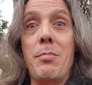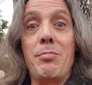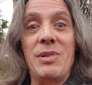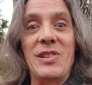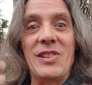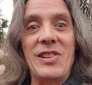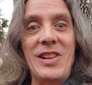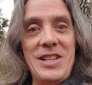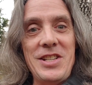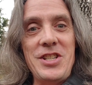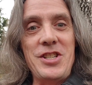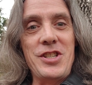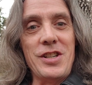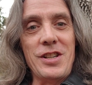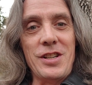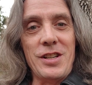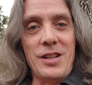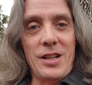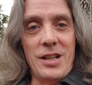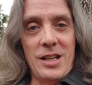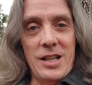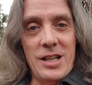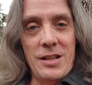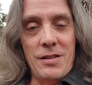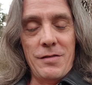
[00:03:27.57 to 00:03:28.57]
pleasure
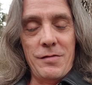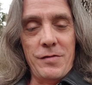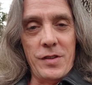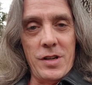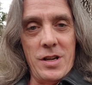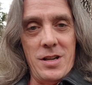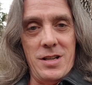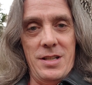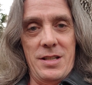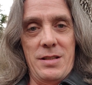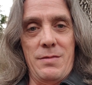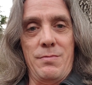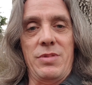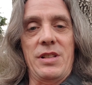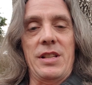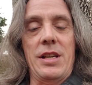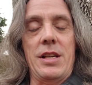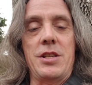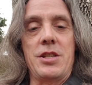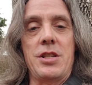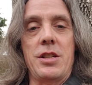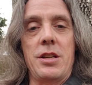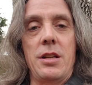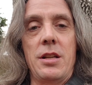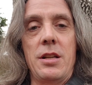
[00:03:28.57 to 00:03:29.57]
of
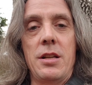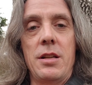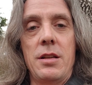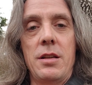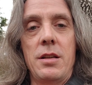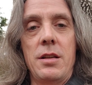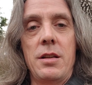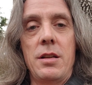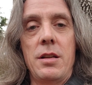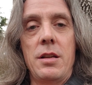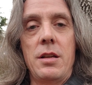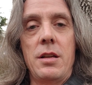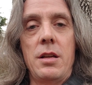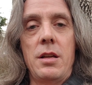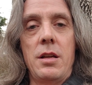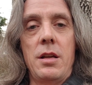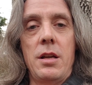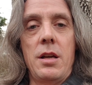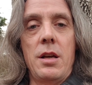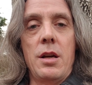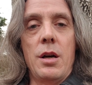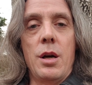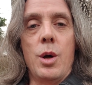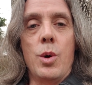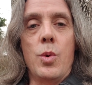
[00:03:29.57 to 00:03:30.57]
contemplation.
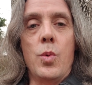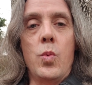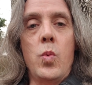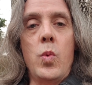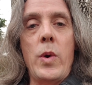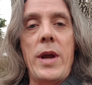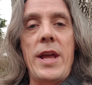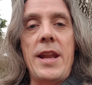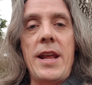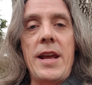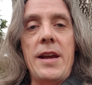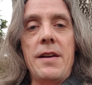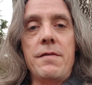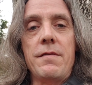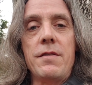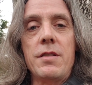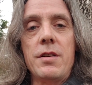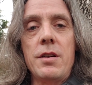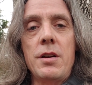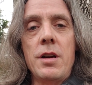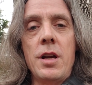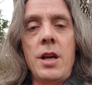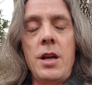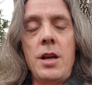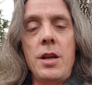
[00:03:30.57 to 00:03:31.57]

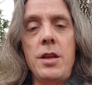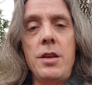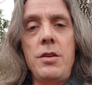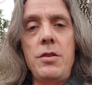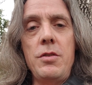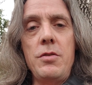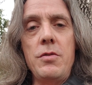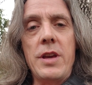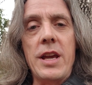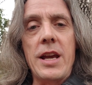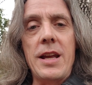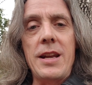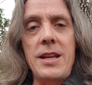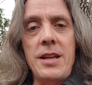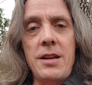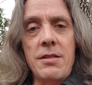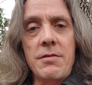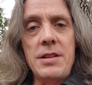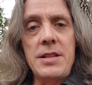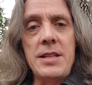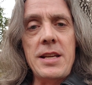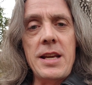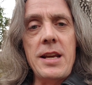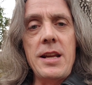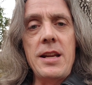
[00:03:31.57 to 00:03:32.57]
Whenever you get
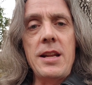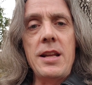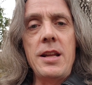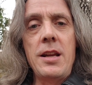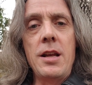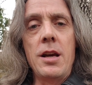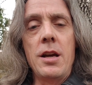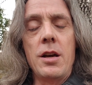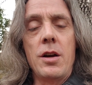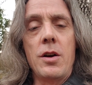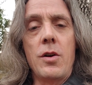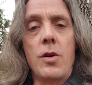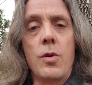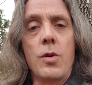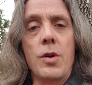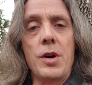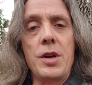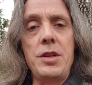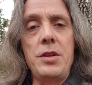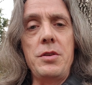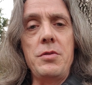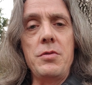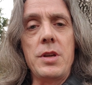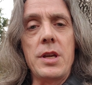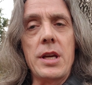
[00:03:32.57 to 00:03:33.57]
irritated or
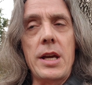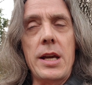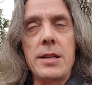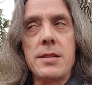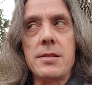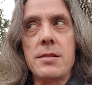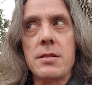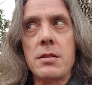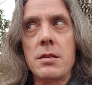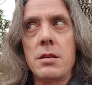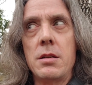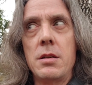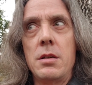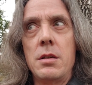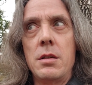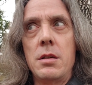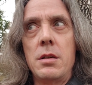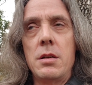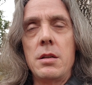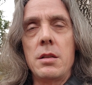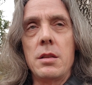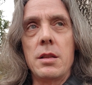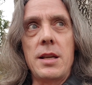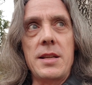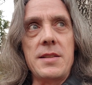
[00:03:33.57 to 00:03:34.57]
you get,
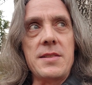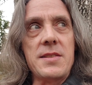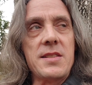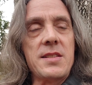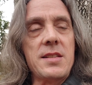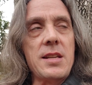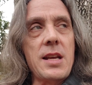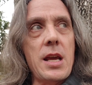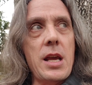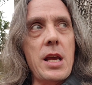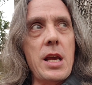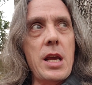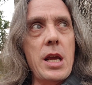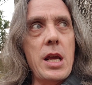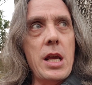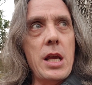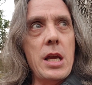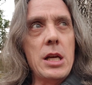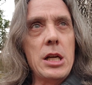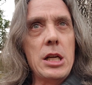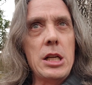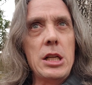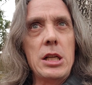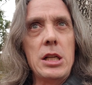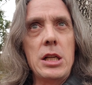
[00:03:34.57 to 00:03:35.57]
let's
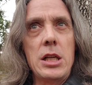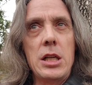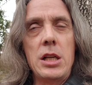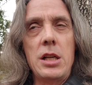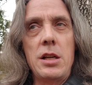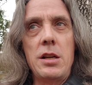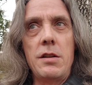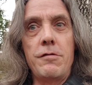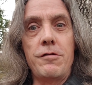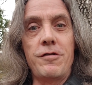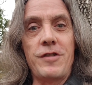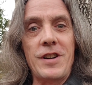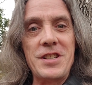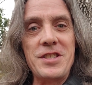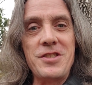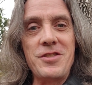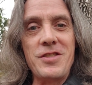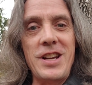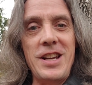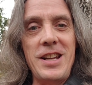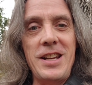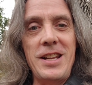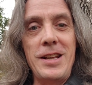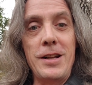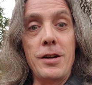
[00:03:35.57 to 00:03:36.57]
say,
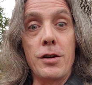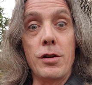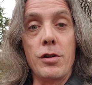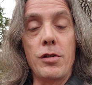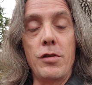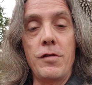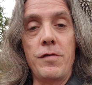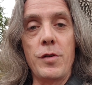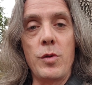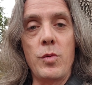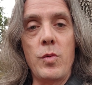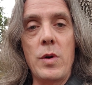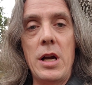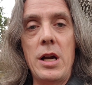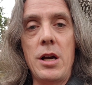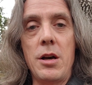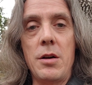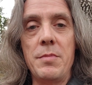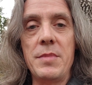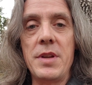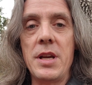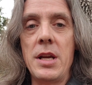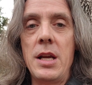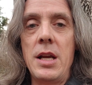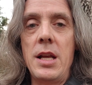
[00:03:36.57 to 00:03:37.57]
frustrated or
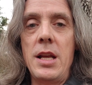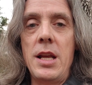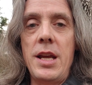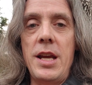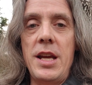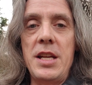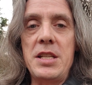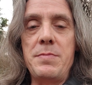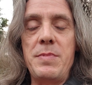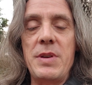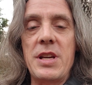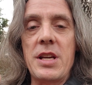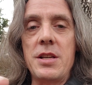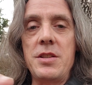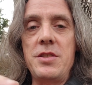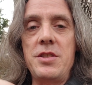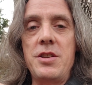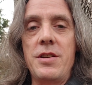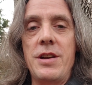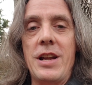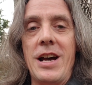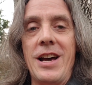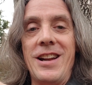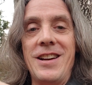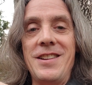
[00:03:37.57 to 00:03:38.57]
overwhelmed, it's because
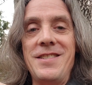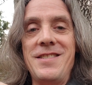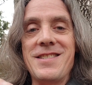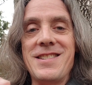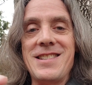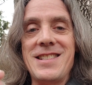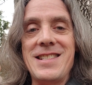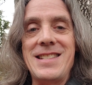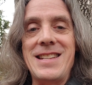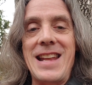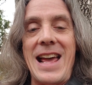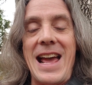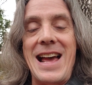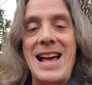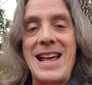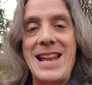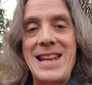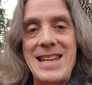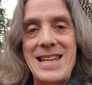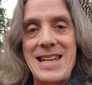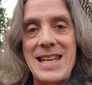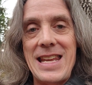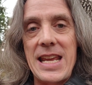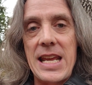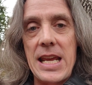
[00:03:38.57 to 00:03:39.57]
you're not
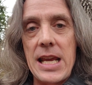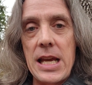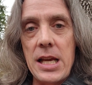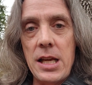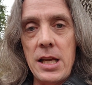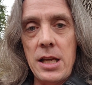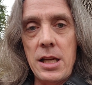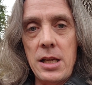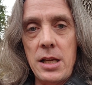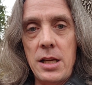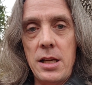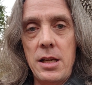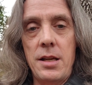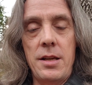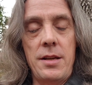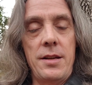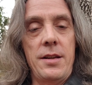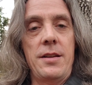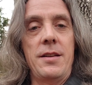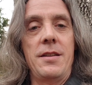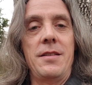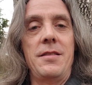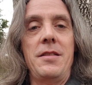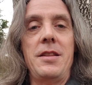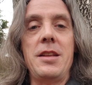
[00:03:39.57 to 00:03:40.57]
understanding
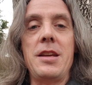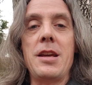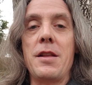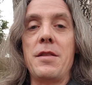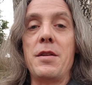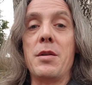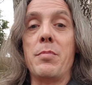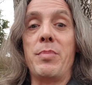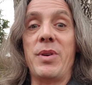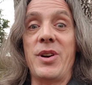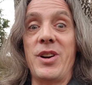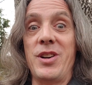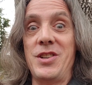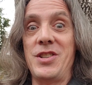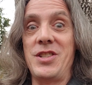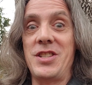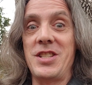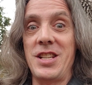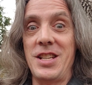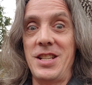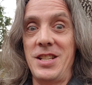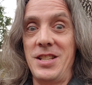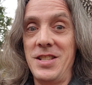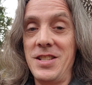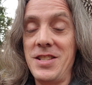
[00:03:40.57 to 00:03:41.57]
the other
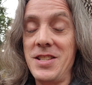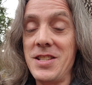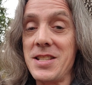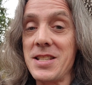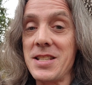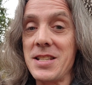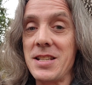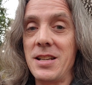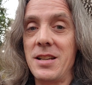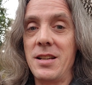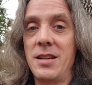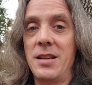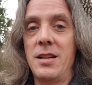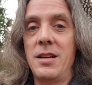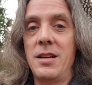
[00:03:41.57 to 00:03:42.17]
person's